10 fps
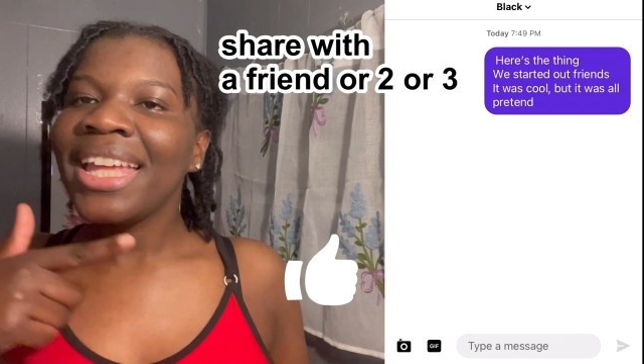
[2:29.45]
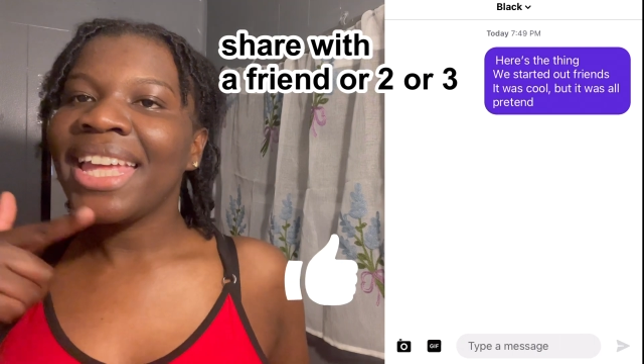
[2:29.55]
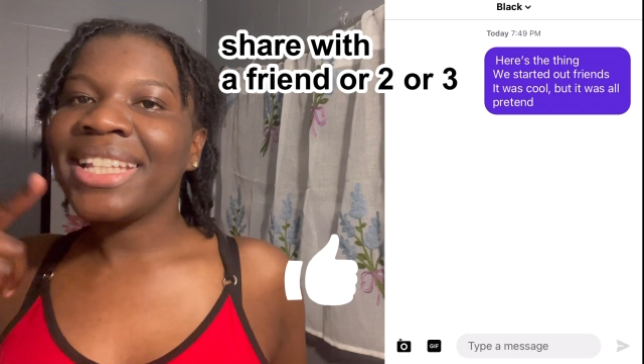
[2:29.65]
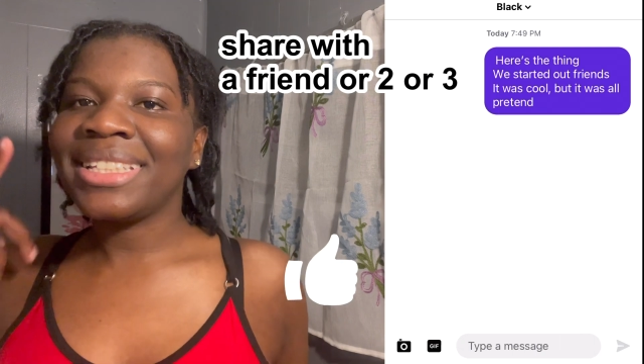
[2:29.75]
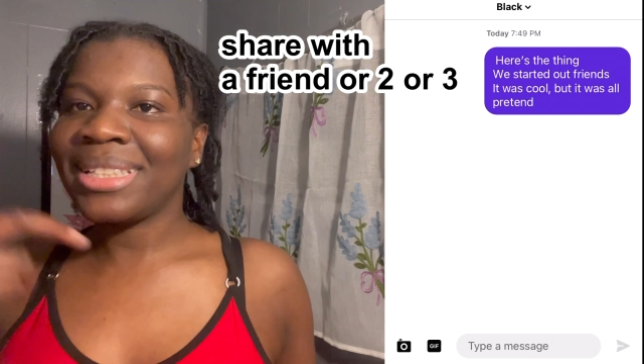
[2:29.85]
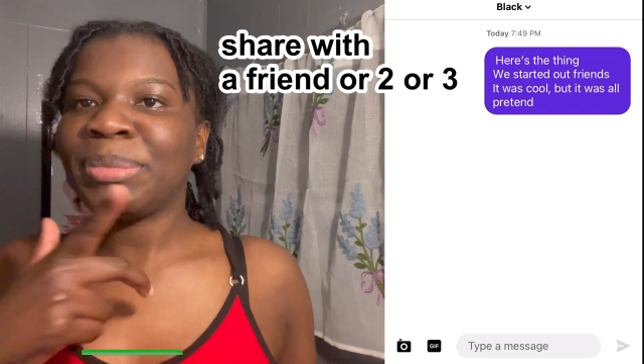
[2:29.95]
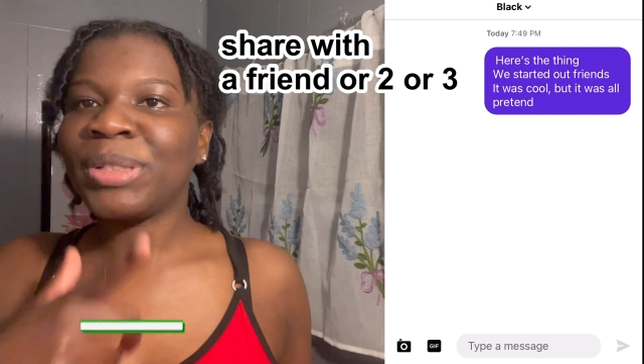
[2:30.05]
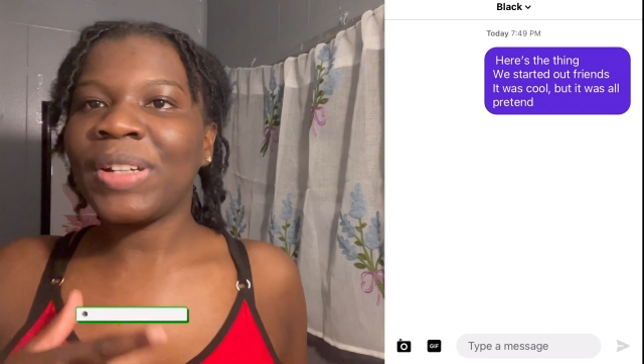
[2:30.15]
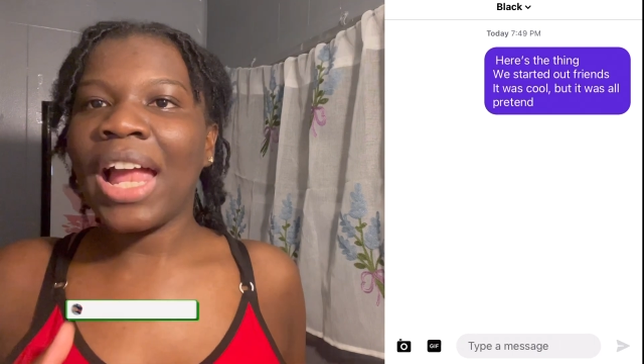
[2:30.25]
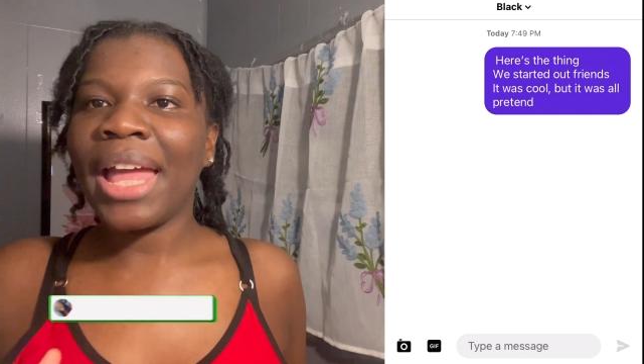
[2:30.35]
and
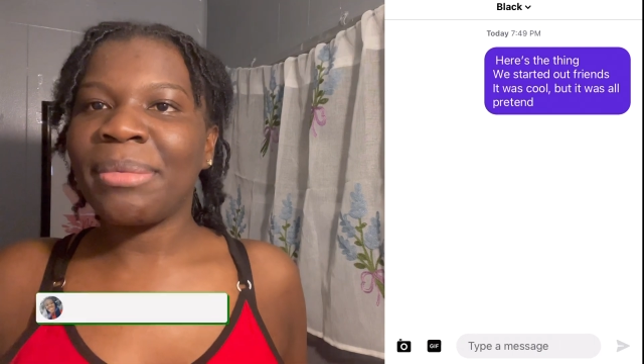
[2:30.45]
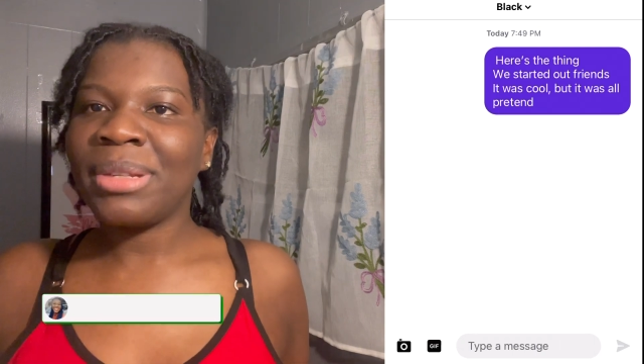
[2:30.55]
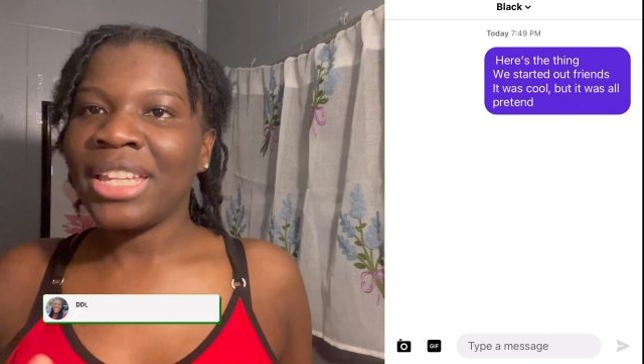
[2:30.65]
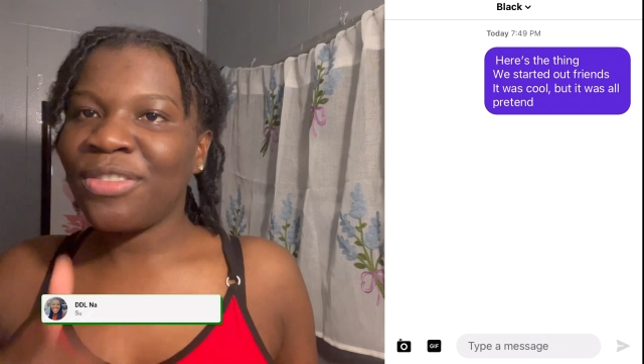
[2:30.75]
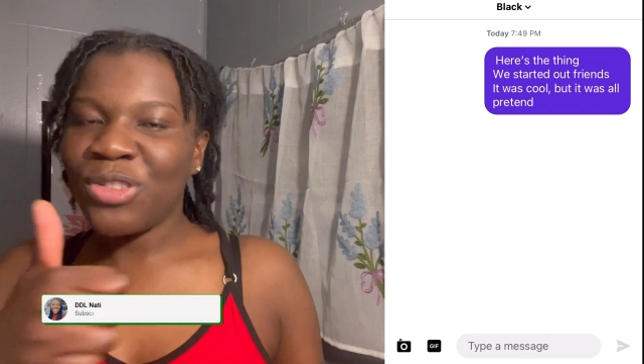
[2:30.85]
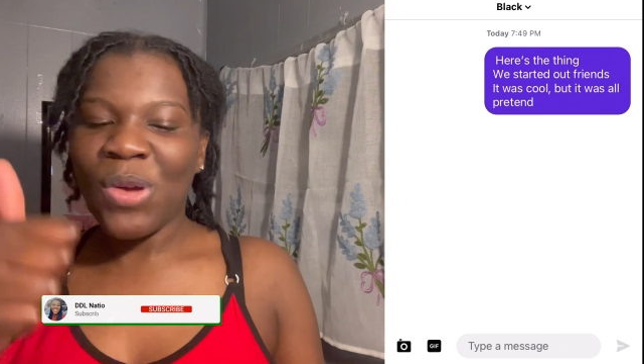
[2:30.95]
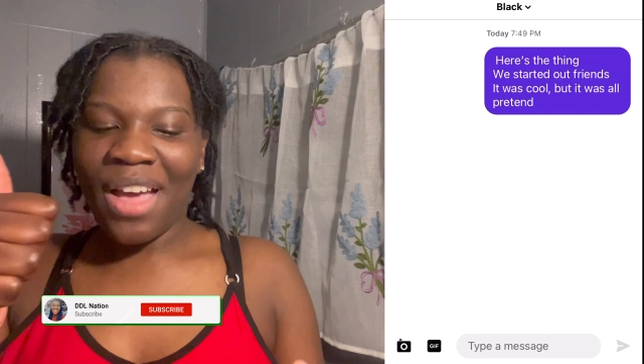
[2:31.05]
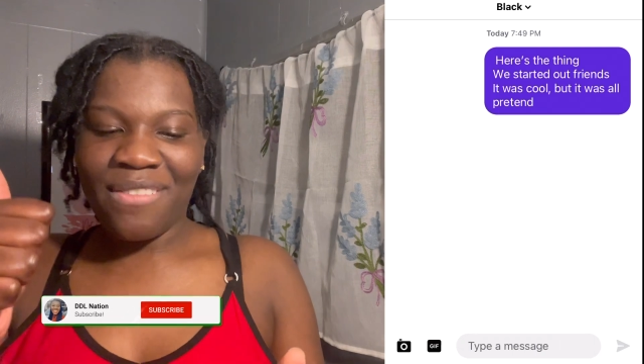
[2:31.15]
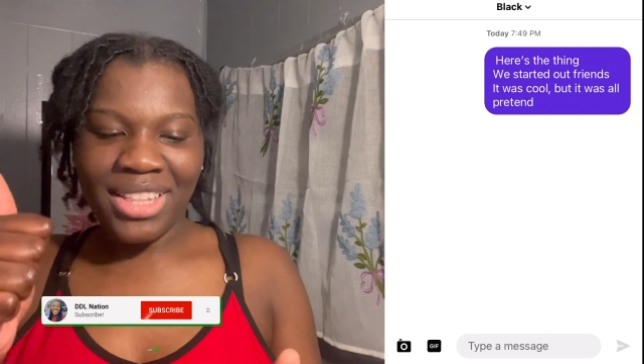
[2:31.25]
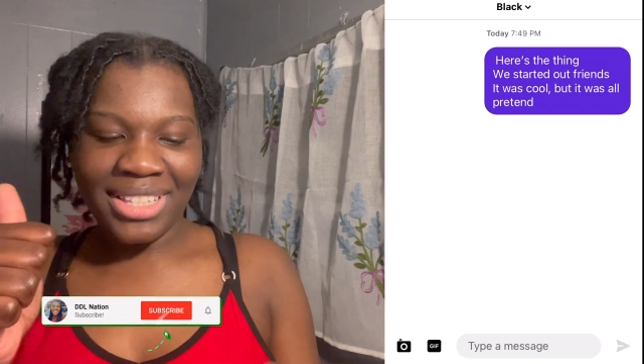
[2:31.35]
subscribe if you
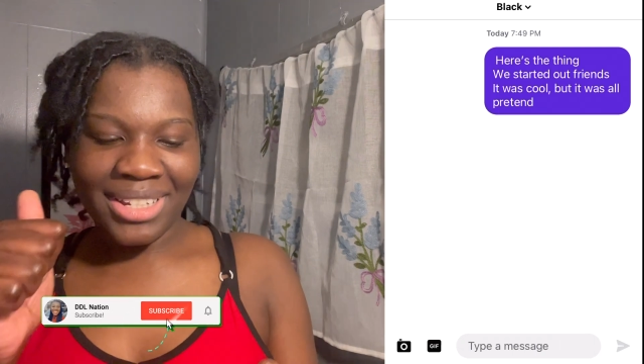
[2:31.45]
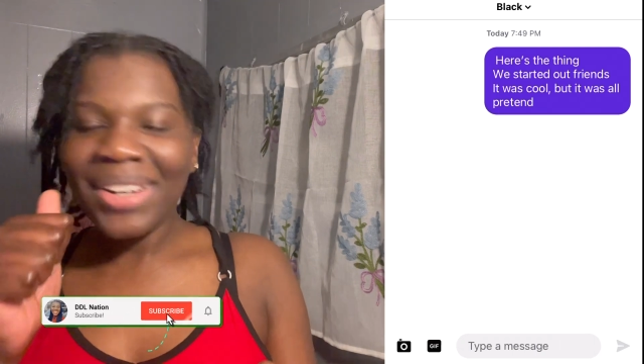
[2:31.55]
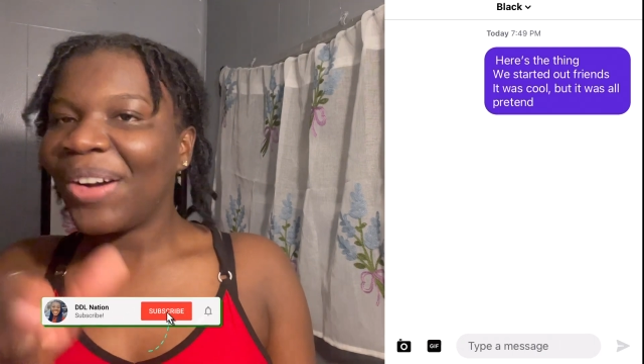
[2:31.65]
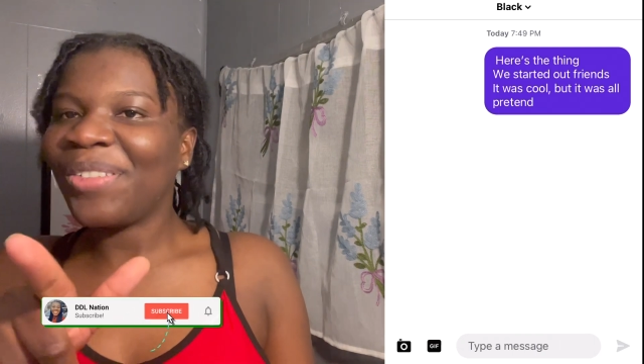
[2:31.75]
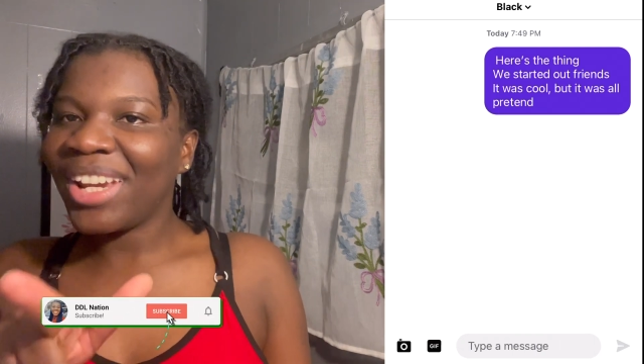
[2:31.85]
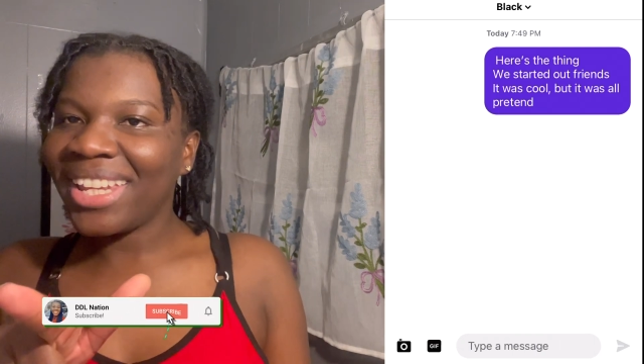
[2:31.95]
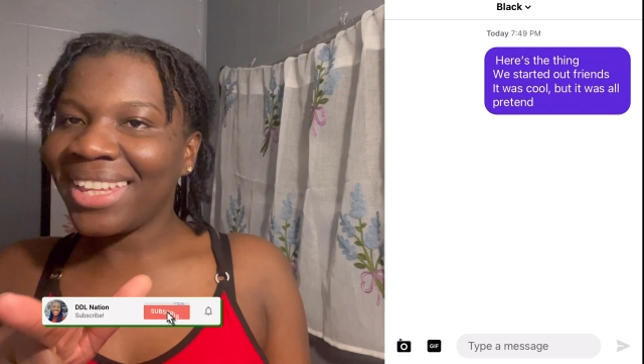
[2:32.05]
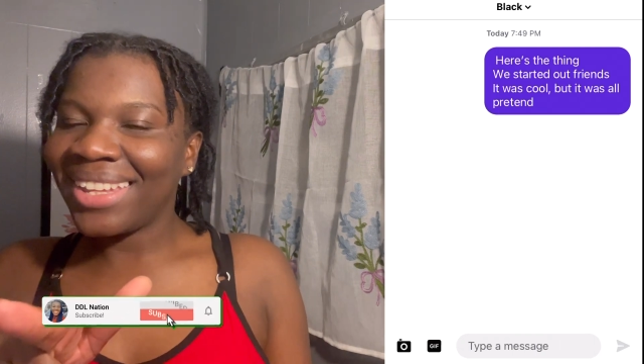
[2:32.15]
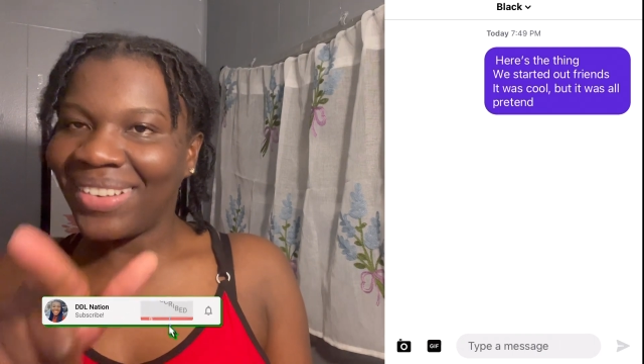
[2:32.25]
haven't already.